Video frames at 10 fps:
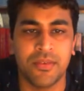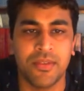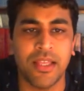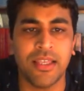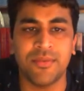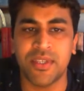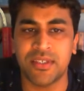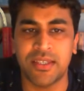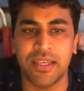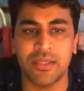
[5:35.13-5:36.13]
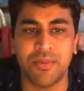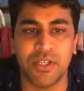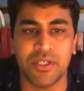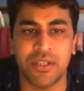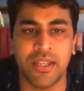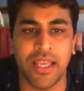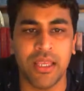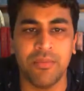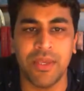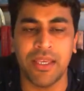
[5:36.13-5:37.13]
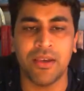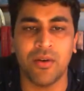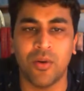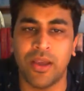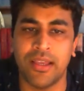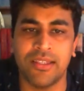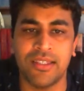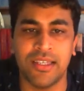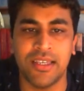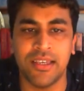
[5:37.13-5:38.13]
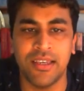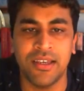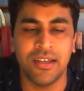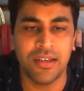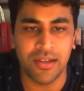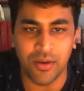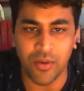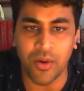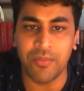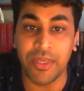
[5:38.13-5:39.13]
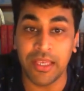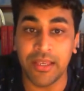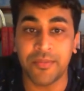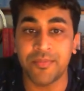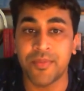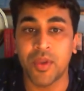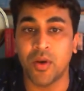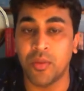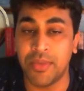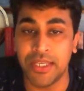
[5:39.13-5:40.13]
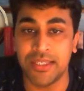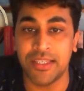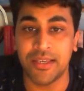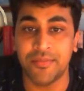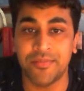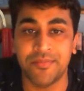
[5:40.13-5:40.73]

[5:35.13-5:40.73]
That gives us the expression AB or AC or B or BC.